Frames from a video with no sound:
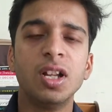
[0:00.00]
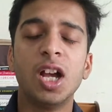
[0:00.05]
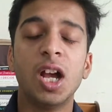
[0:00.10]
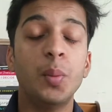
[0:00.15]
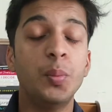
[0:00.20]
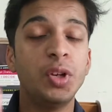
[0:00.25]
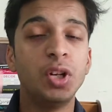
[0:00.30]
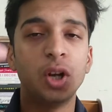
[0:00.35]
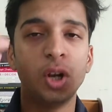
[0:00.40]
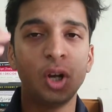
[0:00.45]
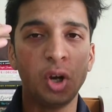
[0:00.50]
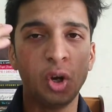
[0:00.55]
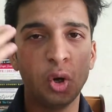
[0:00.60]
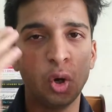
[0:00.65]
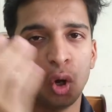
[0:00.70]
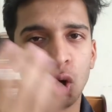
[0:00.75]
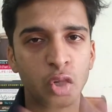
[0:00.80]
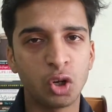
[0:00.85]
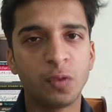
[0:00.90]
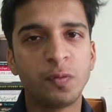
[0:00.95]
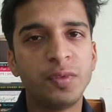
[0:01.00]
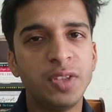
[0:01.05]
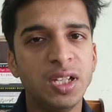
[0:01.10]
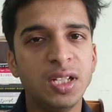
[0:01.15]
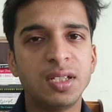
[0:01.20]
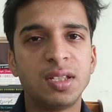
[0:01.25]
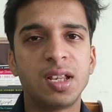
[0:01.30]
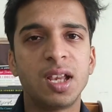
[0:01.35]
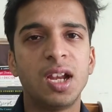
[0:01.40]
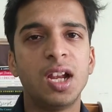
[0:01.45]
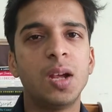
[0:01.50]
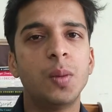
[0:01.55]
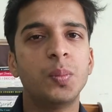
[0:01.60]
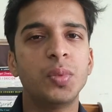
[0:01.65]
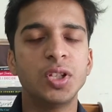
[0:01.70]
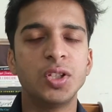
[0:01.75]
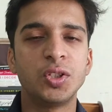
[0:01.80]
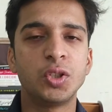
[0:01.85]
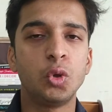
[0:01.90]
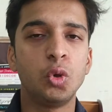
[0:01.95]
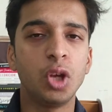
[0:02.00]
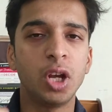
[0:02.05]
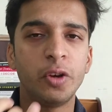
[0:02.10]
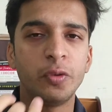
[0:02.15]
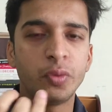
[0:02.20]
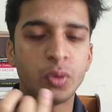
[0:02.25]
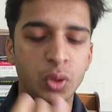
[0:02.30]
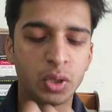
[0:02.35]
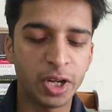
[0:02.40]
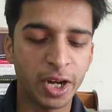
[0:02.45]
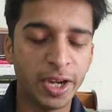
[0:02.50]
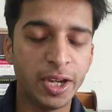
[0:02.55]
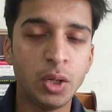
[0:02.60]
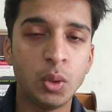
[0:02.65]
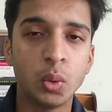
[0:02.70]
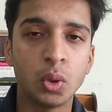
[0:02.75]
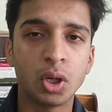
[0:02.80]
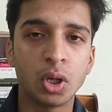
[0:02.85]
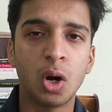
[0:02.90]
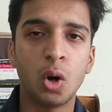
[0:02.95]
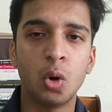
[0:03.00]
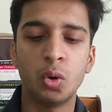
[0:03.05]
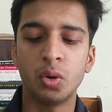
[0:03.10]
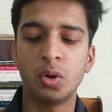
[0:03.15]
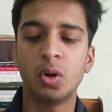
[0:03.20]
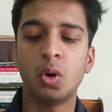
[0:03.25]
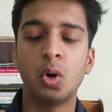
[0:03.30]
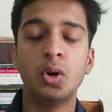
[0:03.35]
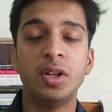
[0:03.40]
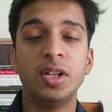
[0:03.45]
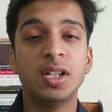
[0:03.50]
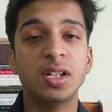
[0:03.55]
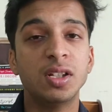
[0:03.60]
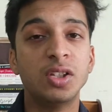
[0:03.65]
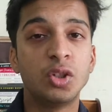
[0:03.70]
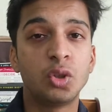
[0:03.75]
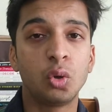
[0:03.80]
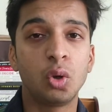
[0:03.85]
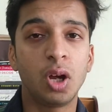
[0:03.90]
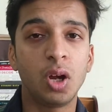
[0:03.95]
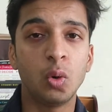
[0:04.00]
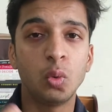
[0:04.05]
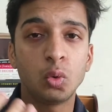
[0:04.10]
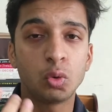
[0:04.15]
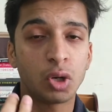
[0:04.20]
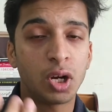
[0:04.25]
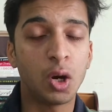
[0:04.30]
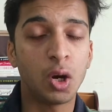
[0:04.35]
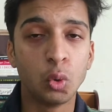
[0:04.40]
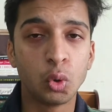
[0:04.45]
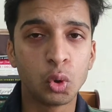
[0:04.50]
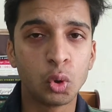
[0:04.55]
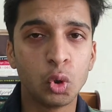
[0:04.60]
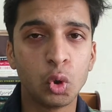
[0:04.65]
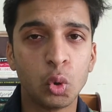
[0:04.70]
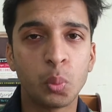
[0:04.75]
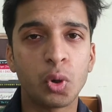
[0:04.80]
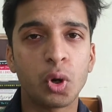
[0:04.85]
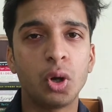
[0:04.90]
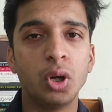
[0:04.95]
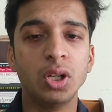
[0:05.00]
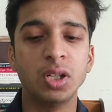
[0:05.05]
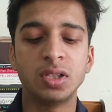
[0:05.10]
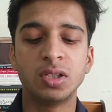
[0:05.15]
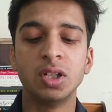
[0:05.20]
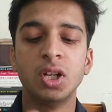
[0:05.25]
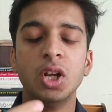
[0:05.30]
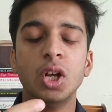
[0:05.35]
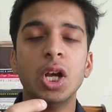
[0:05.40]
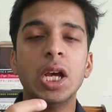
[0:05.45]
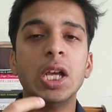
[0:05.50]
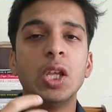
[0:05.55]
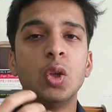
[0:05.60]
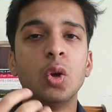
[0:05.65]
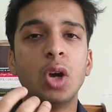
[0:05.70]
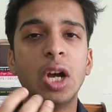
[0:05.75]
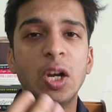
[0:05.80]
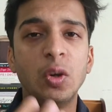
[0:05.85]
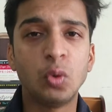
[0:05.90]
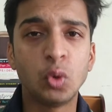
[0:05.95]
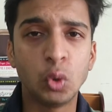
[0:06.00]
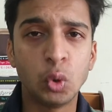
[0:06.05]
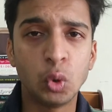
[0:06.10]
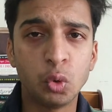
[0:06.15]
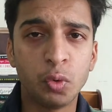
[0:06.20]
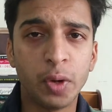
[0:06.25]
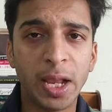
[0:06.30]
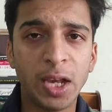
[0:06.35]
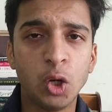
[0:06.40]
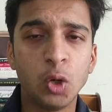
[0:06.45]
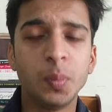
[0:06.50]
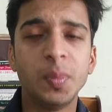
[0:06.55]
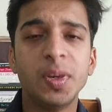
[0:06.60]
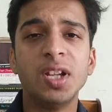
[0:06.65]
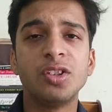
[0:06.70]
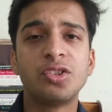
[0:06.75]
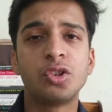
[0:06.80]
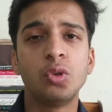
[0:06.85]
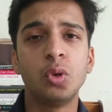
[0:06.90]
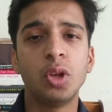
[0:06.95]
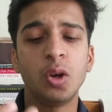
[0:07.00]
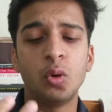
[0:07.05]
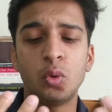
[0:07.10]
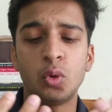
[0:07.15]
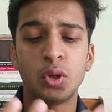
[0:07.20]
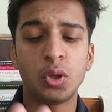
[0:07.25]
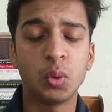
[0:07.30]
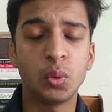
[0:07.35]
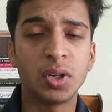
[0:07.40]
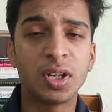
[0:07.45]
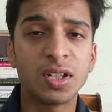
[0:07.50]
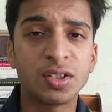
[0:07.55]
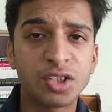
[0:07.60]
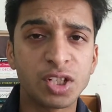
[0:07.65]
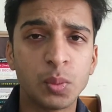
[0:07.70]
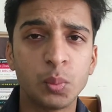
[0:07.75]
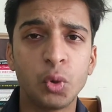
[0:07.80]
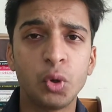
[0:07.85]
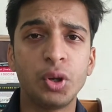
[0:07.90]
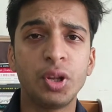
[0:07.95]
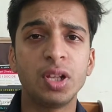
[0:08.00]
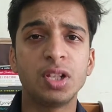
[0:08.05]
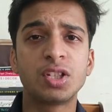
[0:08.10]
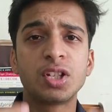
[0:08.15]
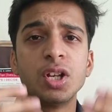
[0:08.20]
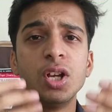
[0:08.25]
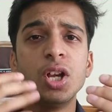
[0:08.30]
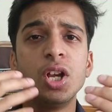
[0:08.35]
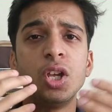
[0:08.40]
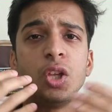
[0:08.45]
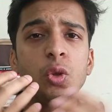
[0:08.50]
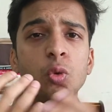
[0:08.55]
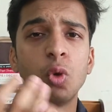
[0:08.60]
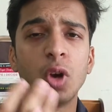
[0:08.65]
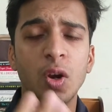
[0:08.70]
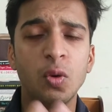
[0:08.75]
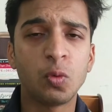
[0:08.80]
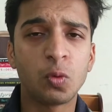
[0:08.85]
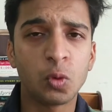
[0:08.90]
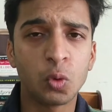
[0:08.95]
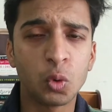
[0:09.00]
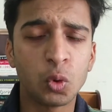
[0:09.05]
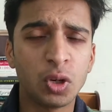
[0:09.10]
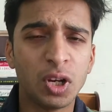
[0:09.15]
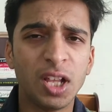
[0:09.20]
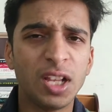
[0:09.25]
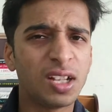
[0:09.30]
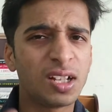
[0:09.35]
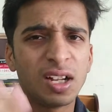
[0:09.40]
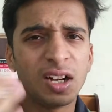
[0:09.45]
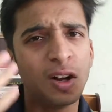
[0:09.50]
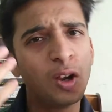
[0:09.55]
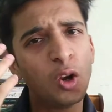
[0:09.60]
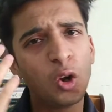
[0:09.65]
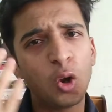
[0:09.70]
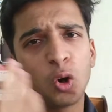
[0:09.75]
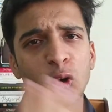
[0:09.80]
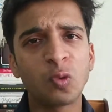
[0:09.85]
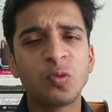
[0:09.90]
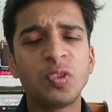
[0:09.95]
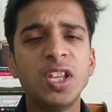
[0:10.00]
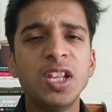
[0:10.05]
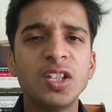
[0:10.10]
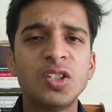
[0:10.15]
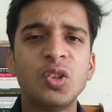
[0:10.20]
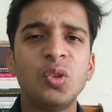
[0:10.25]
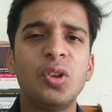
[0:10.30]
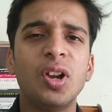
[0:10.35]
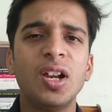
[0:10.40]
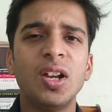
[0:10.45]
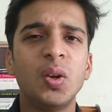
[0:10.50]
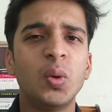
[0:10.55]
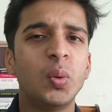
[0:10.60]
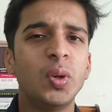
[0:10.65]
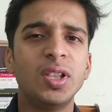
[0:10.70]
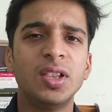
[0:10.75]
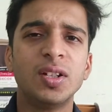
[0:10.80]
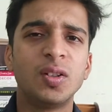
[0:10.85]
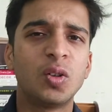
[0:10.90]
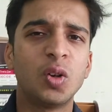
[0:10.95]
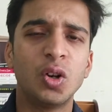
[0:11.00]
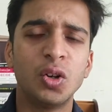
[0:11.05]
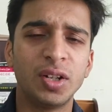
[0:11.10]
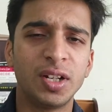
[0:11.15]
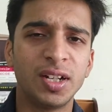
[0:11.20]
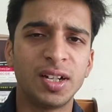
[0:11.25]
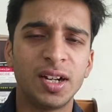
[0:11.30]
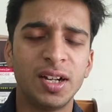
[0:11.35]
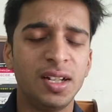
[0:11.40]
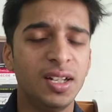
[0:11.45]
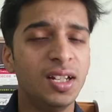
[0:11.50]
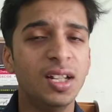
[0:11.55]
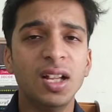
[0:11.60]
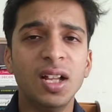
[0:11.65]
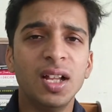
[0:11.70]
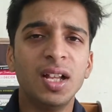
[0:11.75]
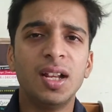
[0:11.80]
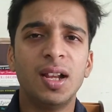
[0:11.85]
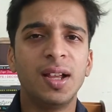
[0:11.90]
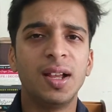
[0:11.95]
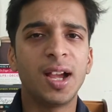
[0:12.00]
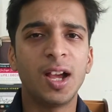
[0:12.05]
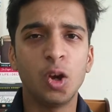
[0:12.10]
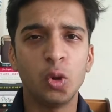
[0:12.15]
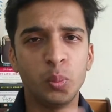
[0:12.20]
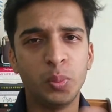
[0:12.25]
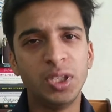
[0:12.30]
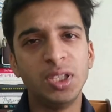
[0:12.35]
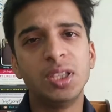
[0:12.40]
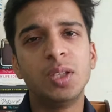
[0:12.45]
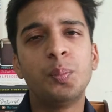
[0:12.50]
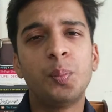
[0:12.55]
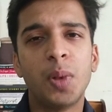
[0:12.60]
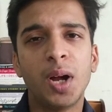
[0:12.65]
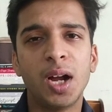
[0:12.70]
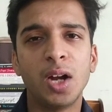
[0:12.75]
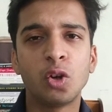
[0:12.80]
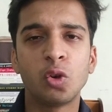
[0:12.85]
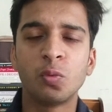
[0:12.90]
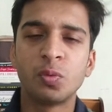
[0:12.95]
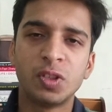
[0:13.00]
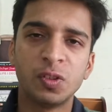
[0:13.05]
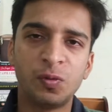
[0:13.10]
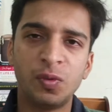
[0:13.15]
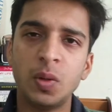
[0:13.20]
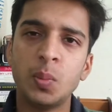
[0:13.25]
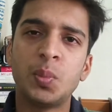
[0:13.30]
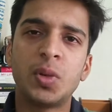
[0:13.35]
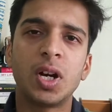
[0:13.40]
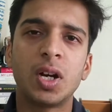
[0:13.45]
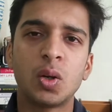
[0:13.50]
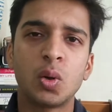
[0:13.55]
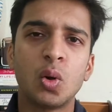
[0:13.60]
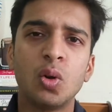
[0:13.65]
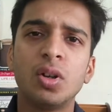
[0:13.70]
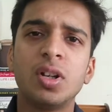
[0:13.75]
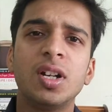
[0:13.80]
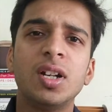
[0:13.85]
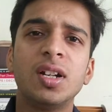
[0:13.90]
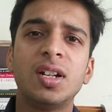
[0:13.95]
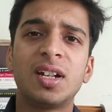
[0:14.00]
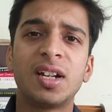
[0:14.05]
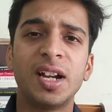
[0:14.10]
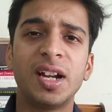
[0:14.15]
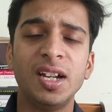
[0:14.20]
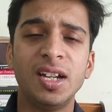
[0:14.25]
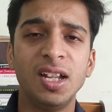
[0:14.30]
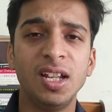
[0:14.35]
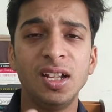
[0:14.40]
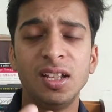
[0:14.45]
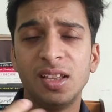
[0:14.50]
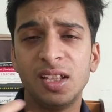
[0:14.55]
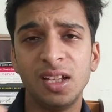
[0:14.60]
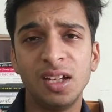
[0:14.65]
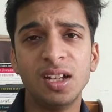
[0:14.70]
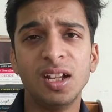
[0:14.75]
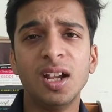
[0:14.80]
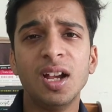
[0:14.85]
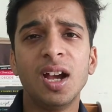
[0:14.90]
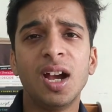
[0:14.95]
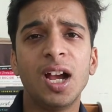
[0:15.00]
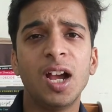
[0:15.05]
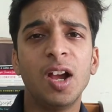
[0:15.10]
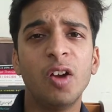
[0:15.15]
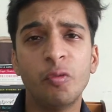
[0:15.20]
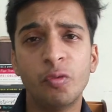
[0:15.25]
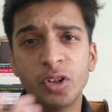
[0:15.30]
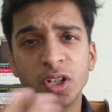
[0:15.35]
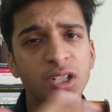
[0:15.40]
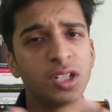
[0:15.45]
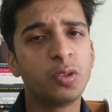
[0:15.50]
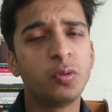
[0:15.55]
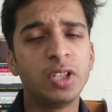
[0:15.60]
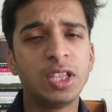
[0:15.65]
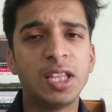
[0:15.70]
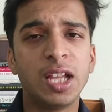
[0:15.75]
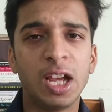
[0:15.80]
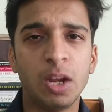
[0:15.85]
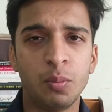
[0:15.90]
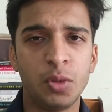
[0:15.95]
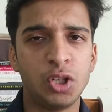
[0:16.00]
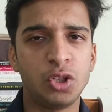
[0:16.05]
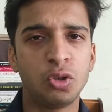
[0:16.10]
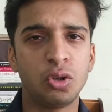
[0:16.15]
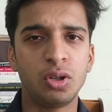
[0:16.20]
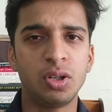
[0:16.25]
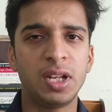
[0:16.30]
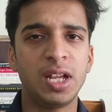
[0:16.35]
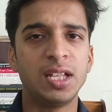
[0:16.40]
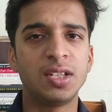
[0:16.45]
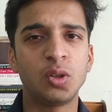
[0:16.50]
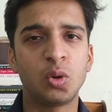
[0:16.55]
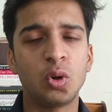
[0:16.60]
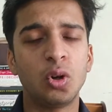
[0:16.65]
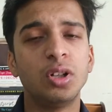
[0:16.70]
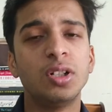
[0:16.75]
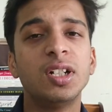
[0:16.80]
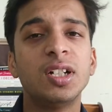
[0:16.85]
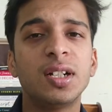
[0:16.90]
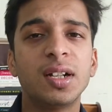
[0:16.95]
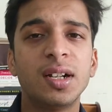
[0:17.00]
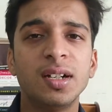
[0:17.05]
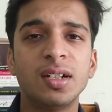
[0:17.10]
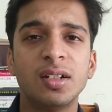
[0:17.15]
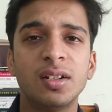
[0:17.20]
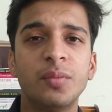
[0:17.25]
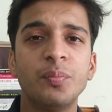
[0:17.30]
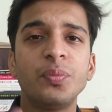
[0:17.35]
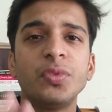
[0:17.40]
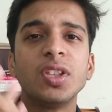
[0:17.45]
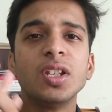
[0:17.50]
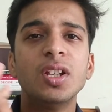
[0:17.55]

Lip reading: I mean, a lot of things can happen. So you have to guide your audience, you have to, how to do products, you have to do value-based, you have to give testimonials, you have to do like a lot of things you can do in the content writing. Like, I have been the part of the Flipkart content writing, then I have worked with the Amazon as a content writer.